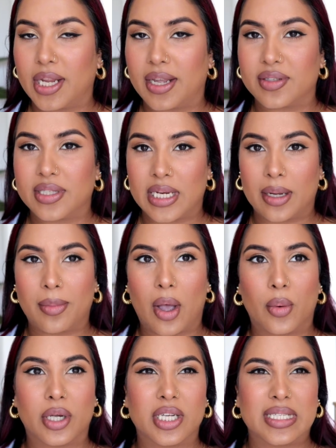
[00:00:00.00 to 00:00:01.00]
going to have staying
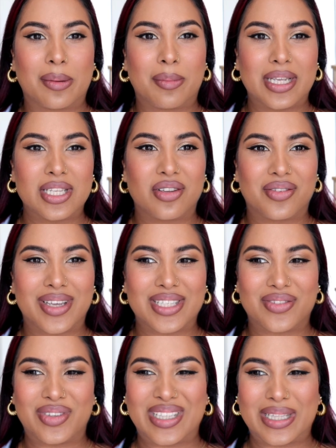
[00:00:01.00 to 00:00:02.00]
power because it makes your
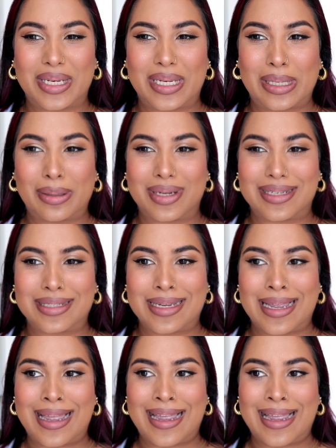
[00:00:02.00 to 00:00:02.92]
face feel a little bit